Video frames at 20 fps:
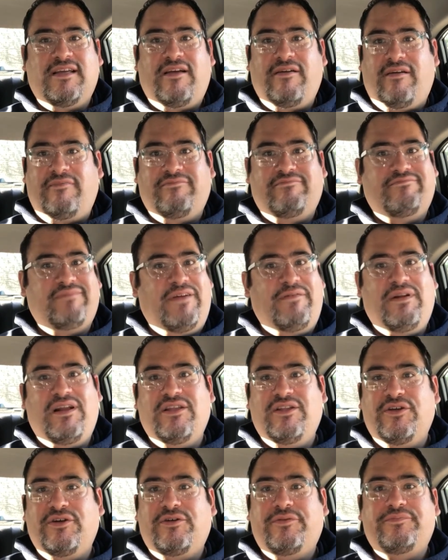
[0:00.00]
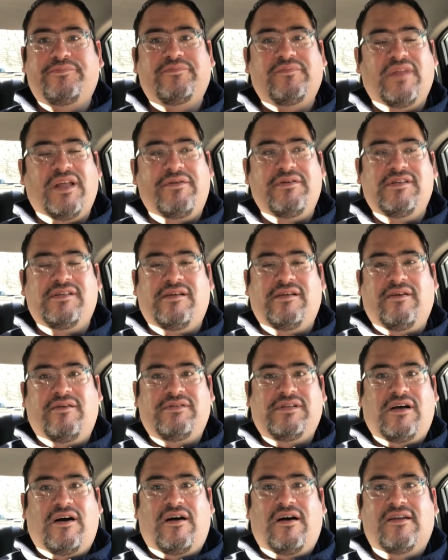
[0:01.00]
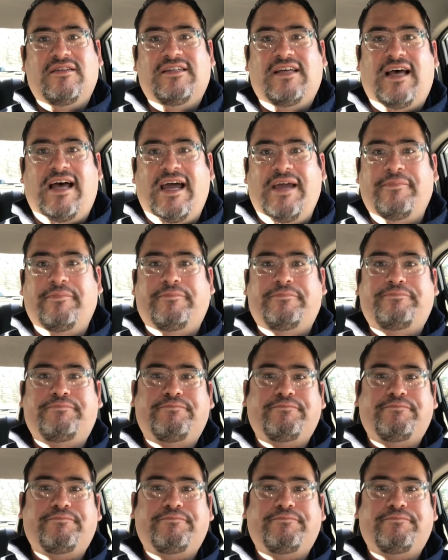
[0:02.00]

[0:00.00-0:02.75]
Yeah, I really do. It was a hard time.